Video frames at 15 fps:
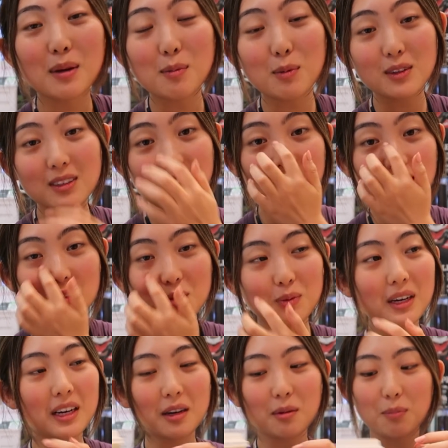people say that's
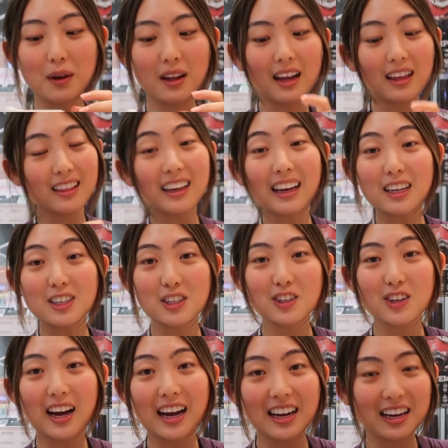weird, but I think I should
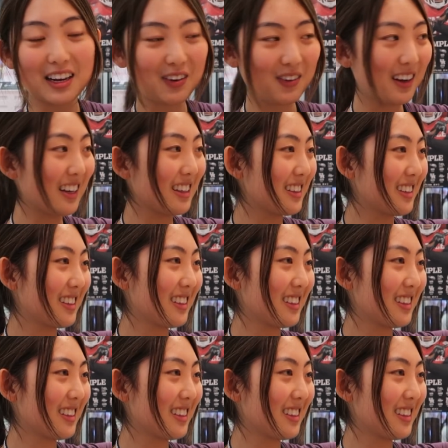try it anyway.